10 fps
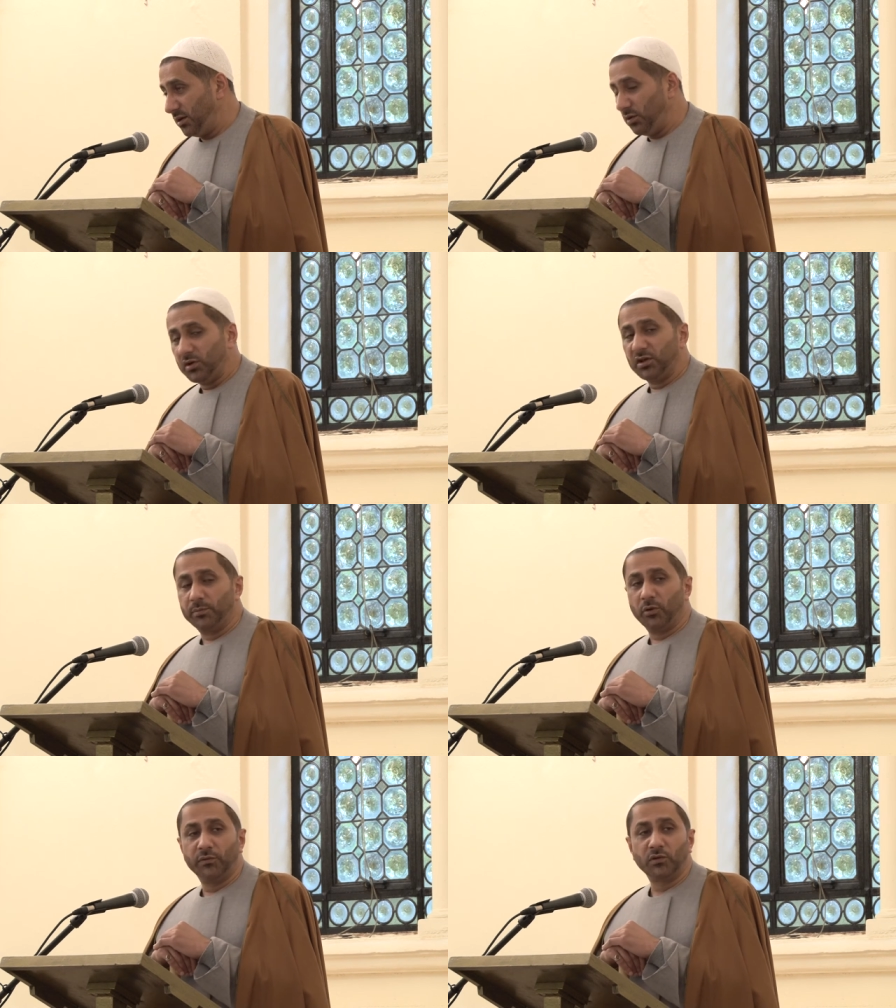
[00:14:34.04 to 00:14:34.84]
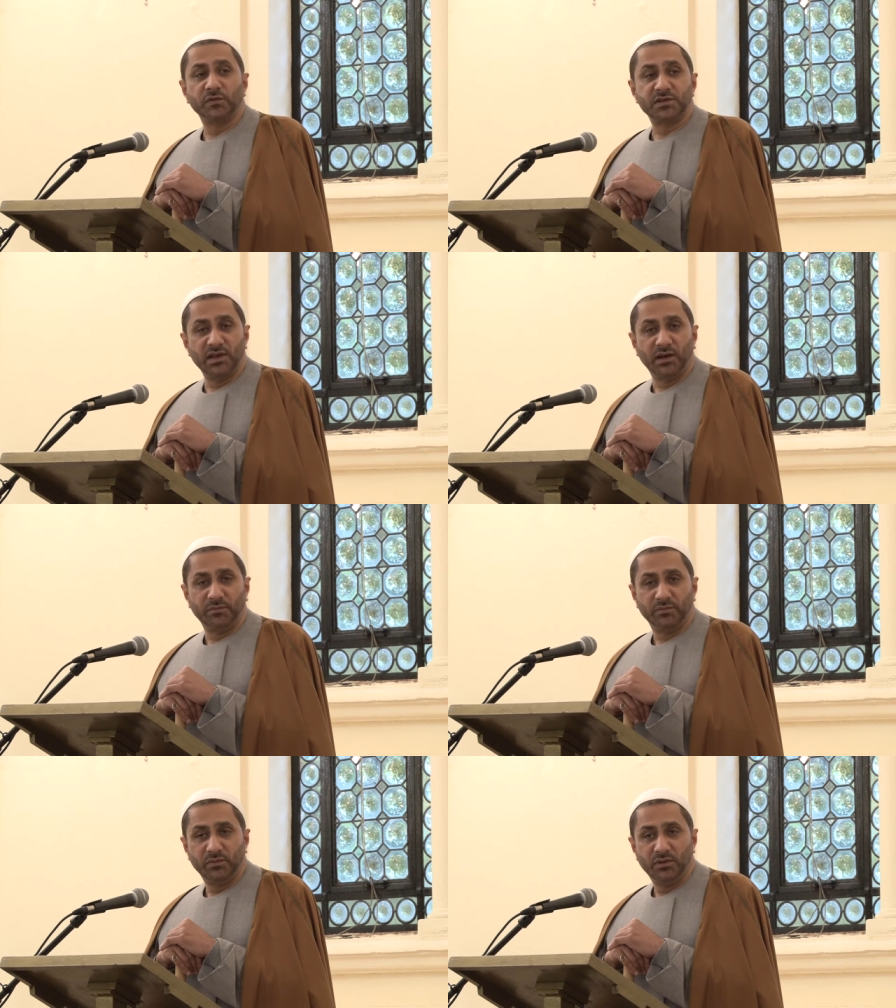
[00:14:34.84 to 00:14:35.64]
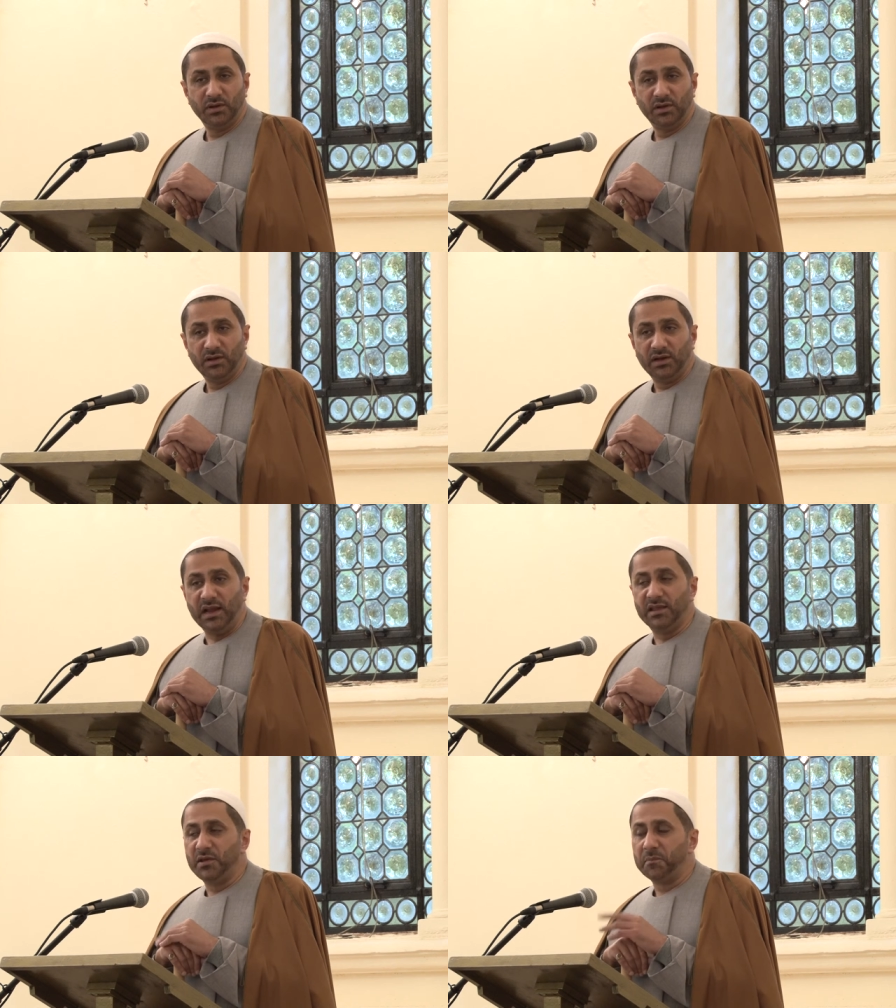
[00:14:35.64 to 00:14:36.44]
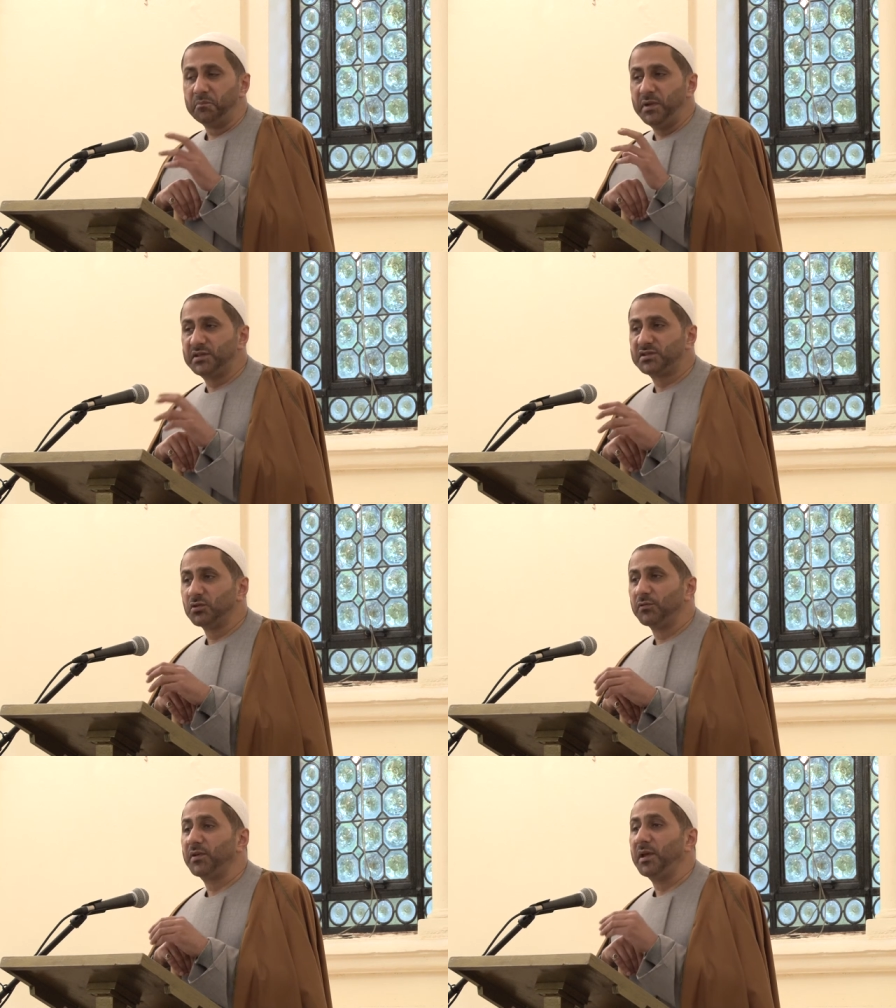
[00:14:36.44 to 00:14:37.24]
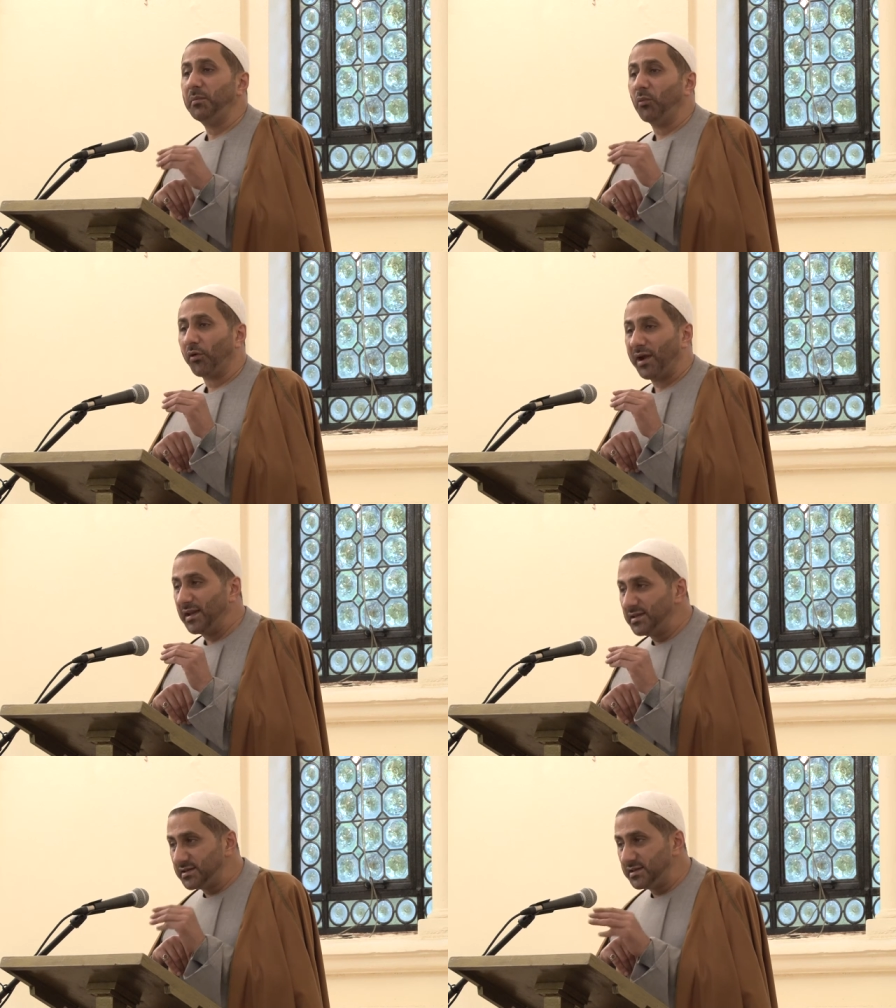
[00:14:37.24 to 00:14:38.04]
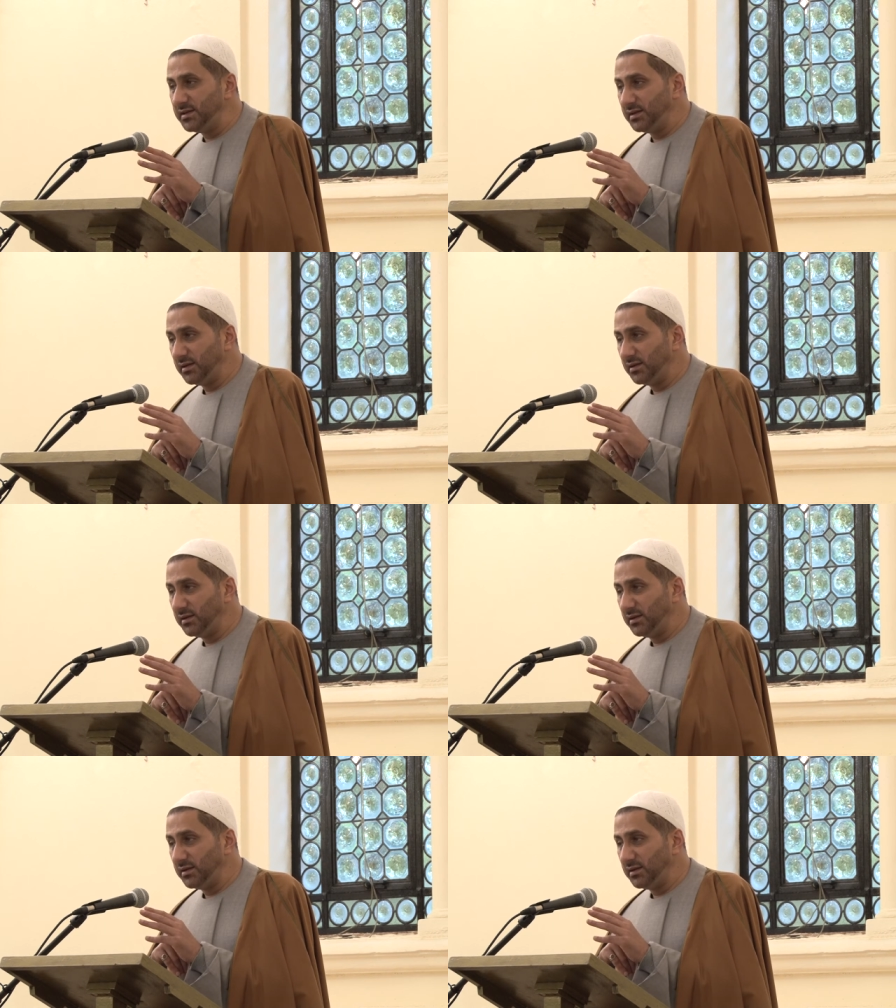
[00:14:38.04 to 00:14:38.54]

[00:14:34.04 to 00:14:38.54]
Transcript: Look at the Prophet of Islam. In the midst of immorality,